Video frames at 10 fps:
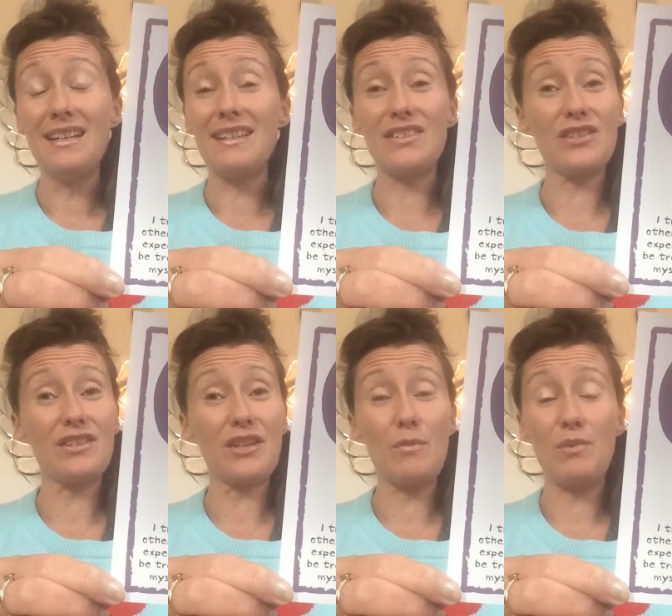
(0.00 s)
That's
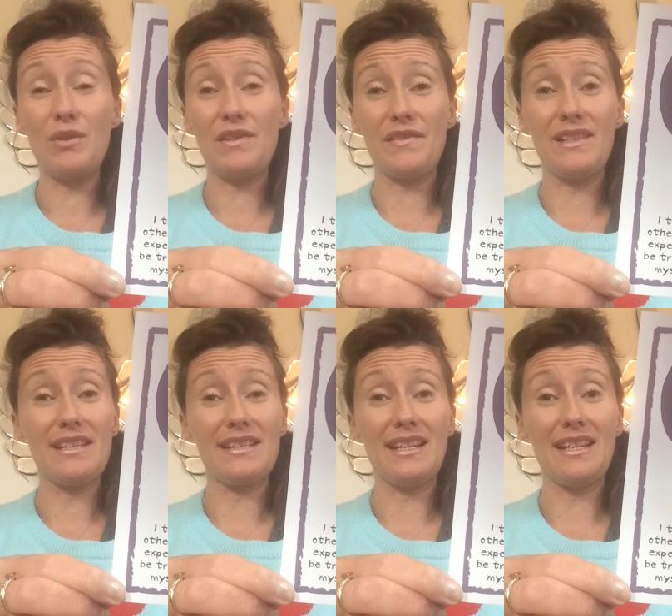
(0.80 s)
just so beautiful,
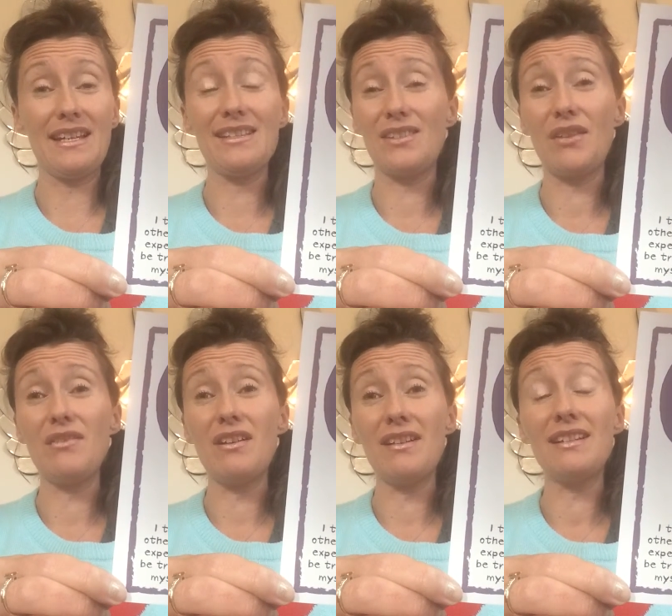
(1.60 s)
isn't it? It's so
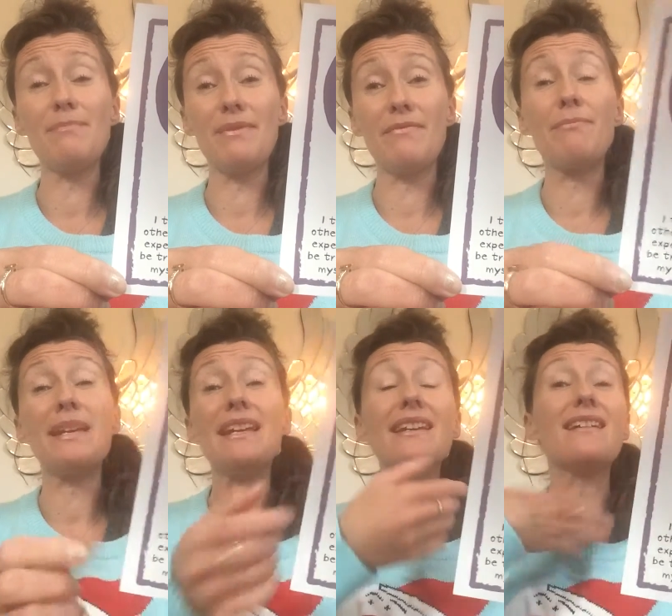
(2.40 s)
nice
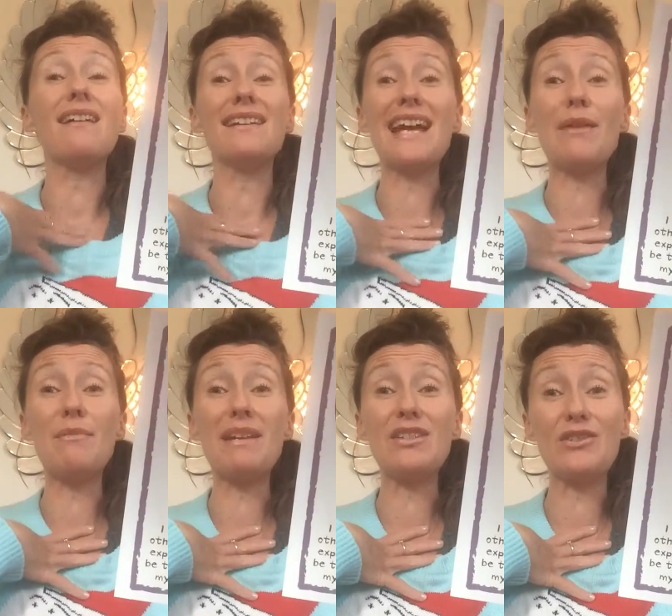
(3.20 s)
being kind, how
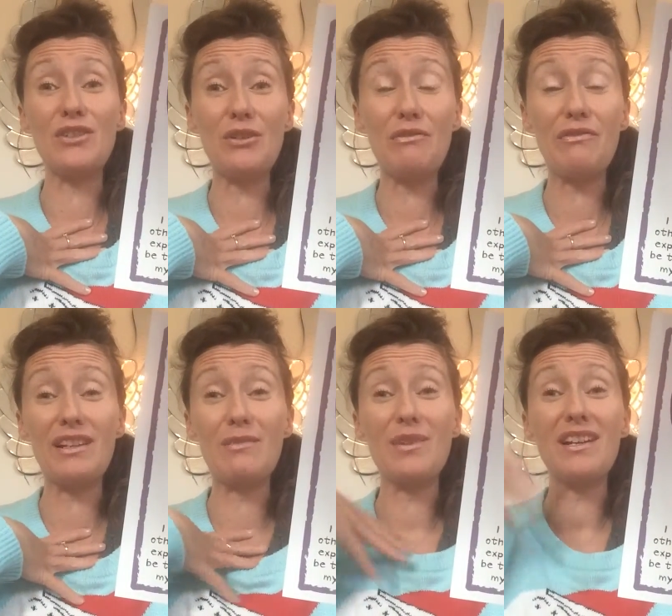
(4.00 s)
it makes you
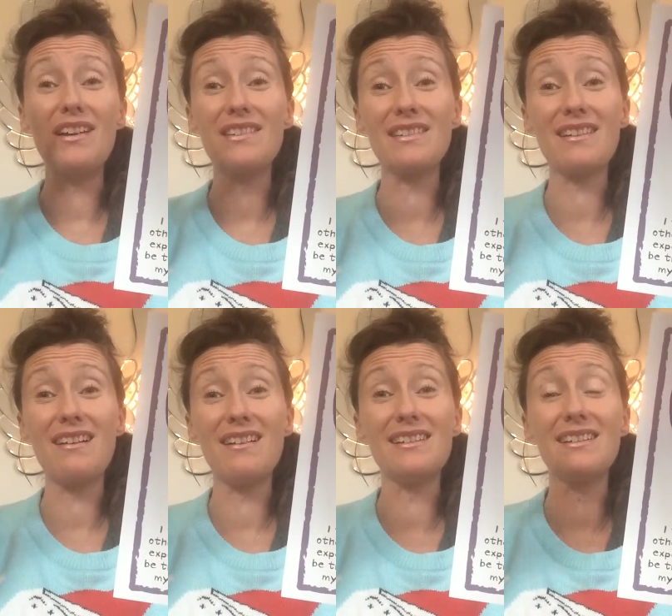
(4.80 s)
feel. And when others are
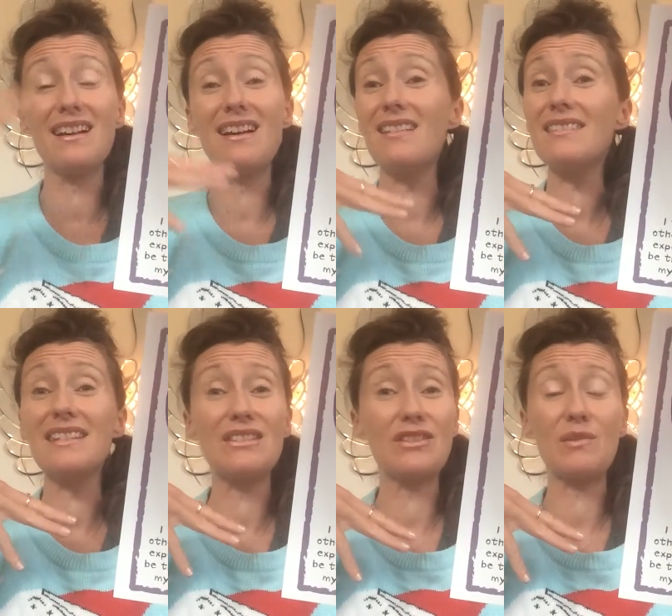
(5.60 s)
kind to us,
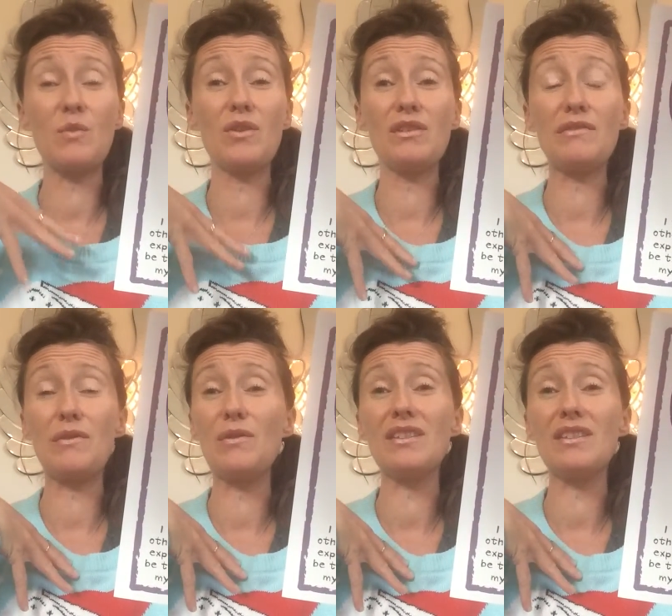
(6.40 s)
it's just wonderful.